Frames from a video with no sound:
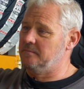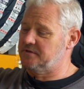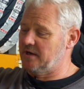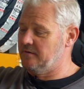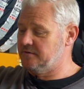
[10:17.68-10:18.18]

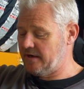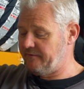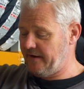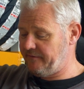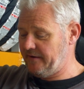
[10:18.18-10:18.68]
So
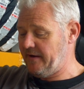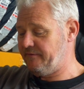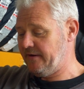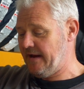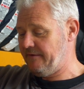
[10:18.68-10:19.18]

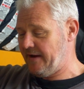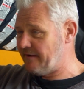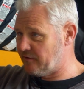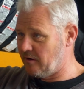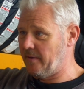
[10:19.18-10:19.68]
if you
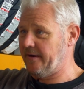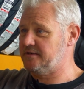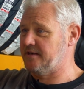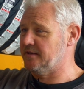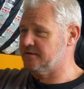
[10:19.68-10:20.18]
haven't got
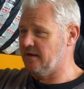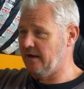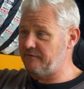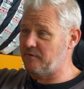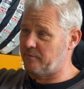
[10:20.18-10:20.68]
paddock stands,
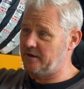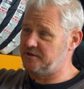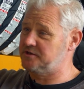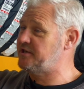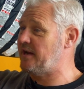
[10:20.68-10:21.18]
lift the
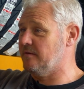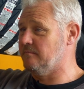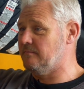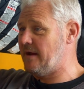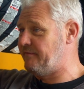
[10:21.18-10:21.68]
pressures, check
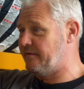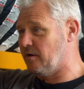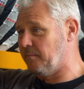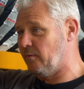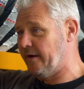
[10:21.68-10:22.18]
them every
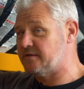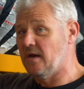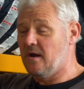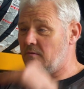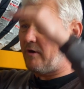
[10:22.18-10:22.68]
couple of weeks,
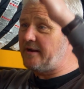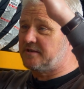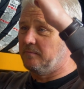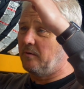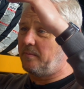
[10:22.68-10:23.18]
raise
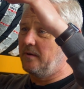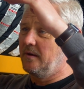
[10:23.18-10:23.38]
them up,